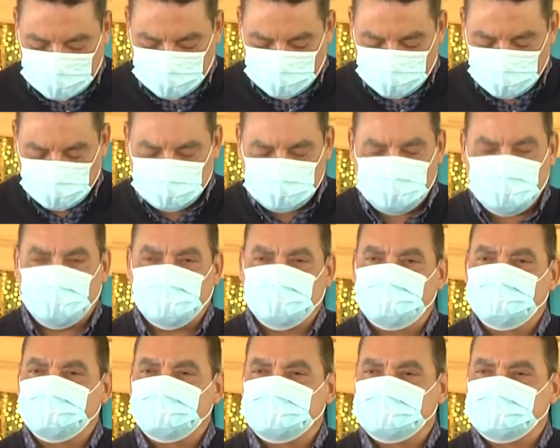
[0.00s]

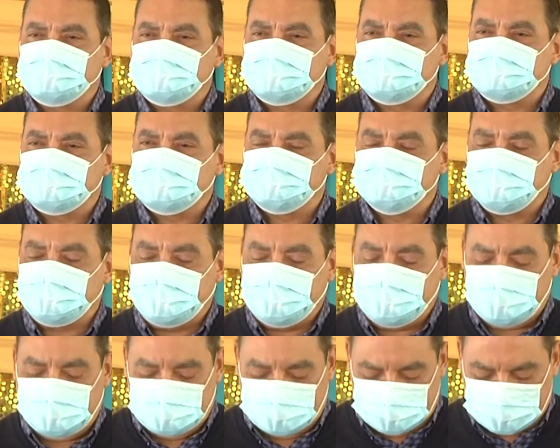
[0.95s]
Museums
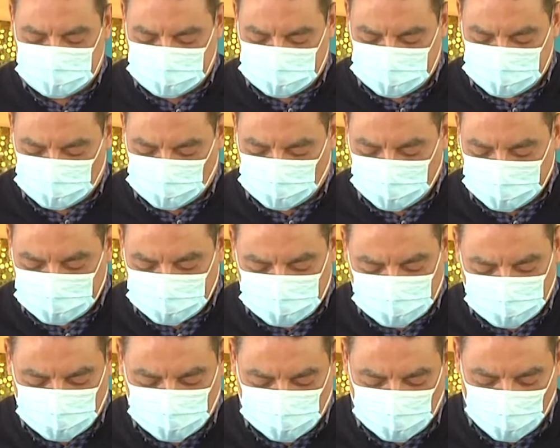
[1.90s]
play a
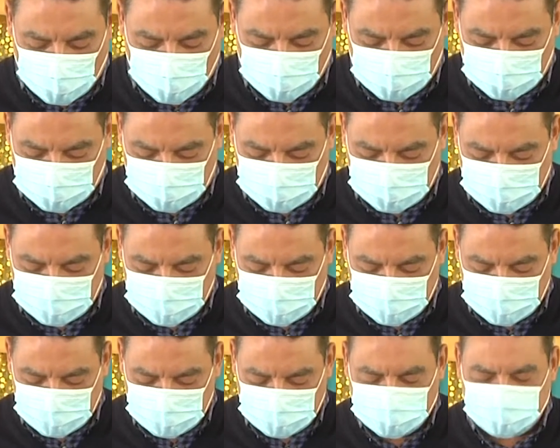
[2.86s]
critical role
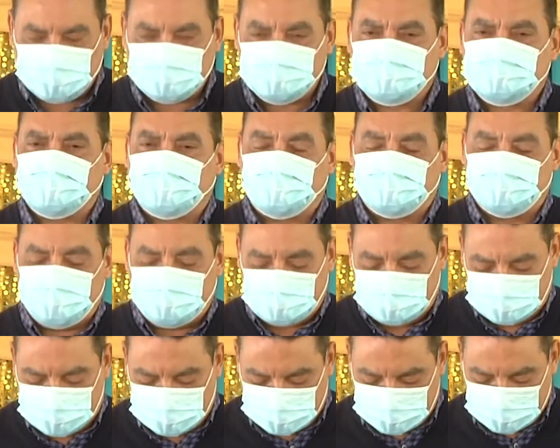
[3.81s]
in
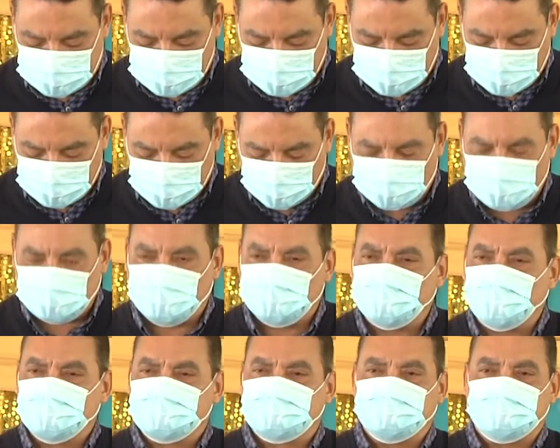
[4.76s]
preserving and
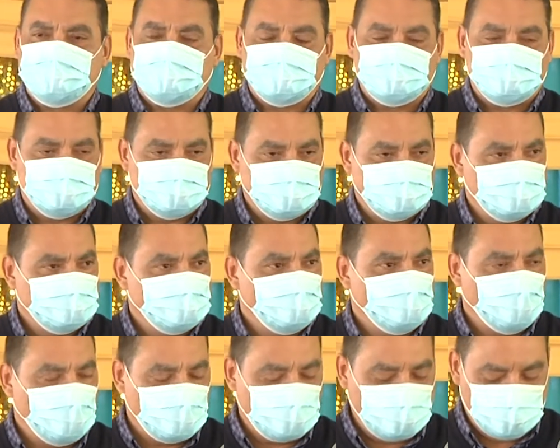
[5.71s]
promoting
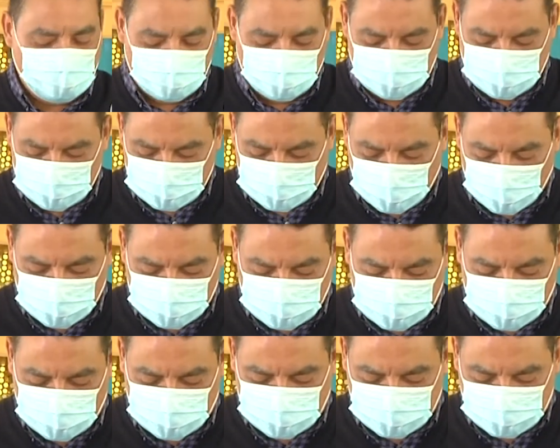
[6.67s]
local
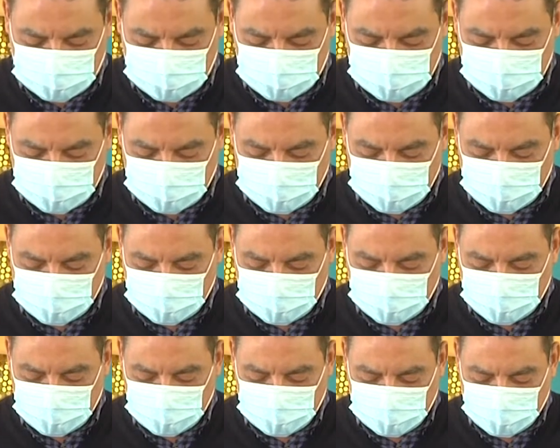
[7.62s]
culture.
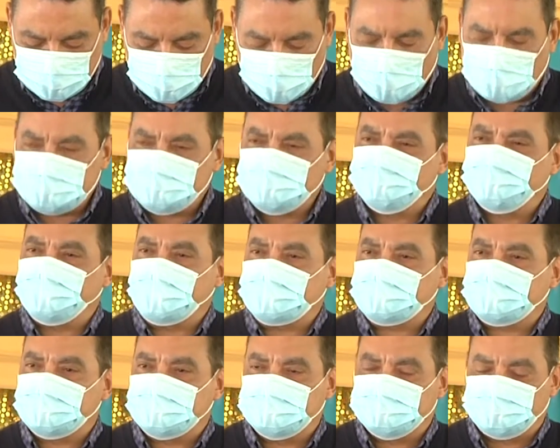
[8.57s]

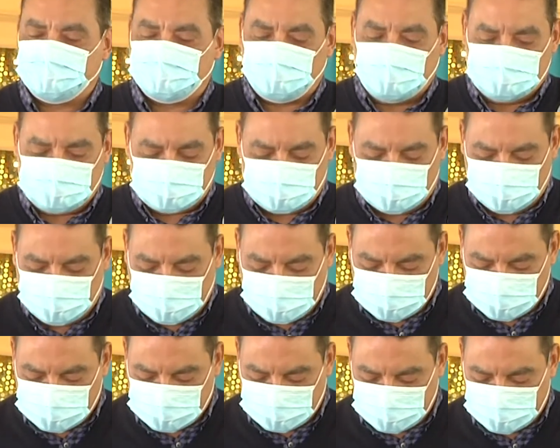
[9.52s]
Artifact
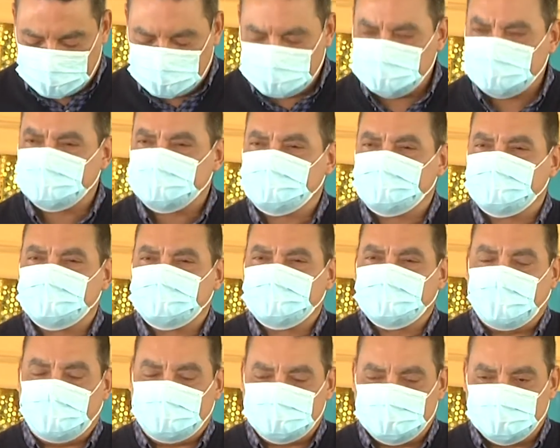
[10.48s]
preservation
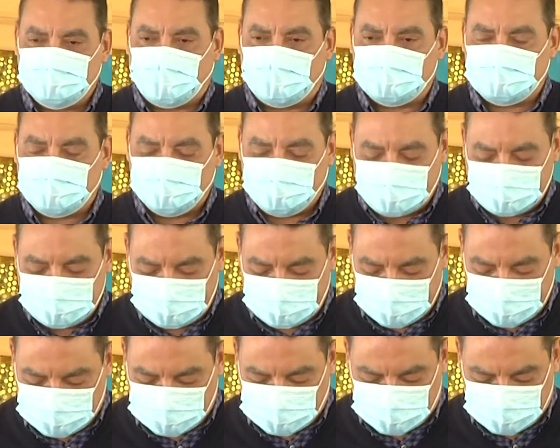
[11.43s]
and
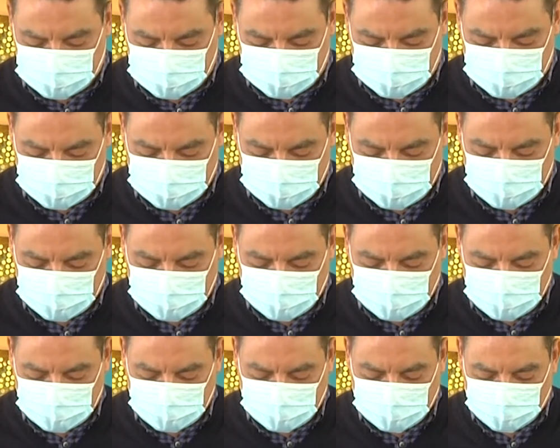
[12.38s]
documentation
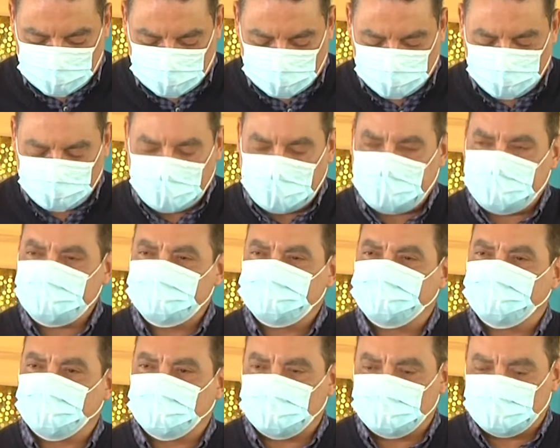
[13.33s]
provide
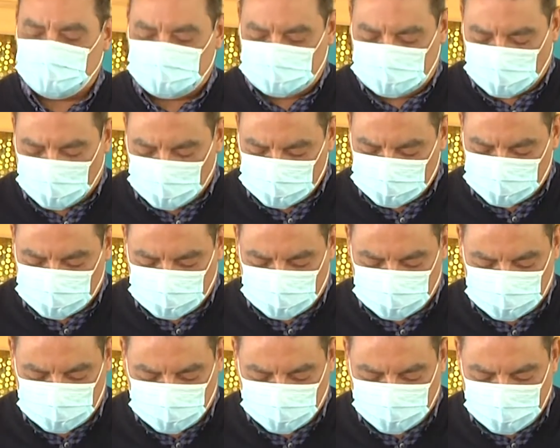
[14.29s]
for
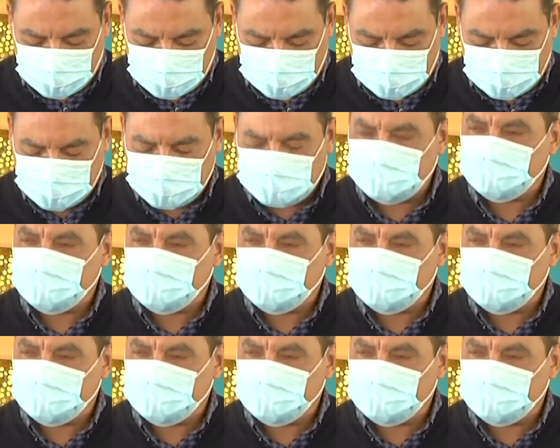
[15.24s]
culture to be